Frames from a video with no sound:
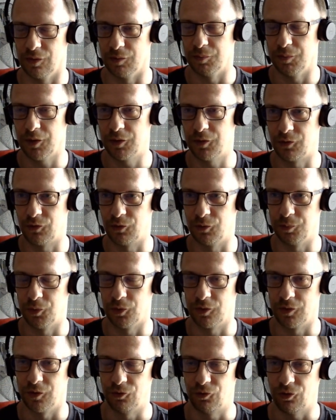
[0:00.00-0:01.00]
better
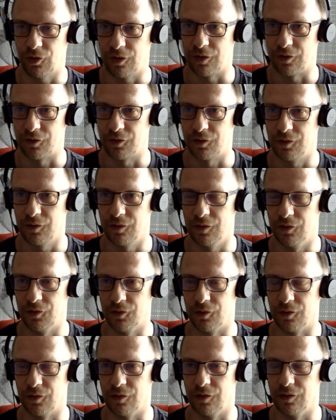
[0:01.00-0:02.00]
supported chart
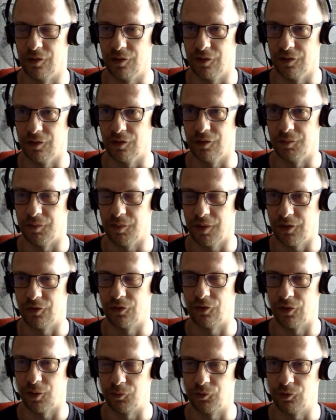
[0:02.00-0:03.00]
internal as a
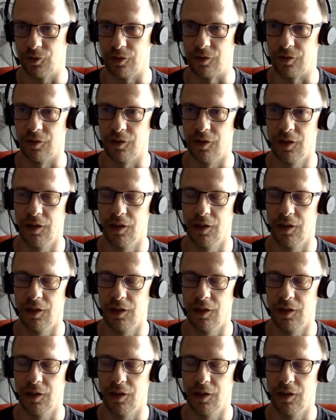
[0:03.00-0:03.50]
subchart.